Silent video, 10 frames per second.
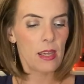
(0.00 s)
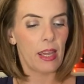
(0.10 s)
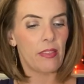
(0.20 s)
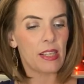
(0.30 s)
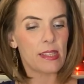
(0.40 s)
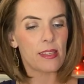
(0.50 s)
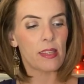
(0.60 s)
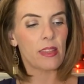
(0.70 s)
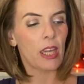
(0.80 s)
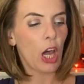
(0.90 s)
And this is
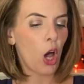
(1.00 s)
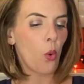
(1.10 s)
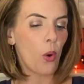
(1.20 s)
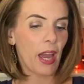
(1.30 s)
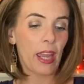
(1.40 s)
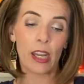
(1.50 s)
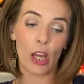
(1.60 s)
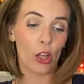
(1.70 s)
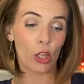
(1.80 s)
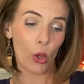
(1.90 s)
in the Hawaiian
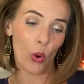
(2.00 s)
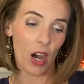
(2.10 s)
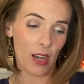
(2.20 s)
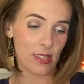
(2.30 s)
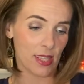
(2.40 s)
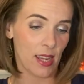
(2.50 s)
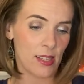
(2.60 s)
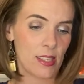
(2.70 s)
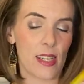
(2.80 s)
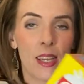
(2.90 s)
Aloha
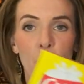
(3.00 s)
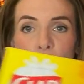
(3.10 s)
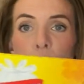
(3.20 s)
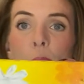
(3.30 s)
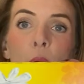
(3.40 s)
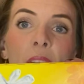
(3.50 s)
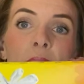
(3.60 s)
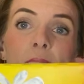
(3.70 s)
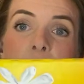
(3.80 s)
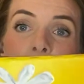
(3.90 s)
scent with Febreze.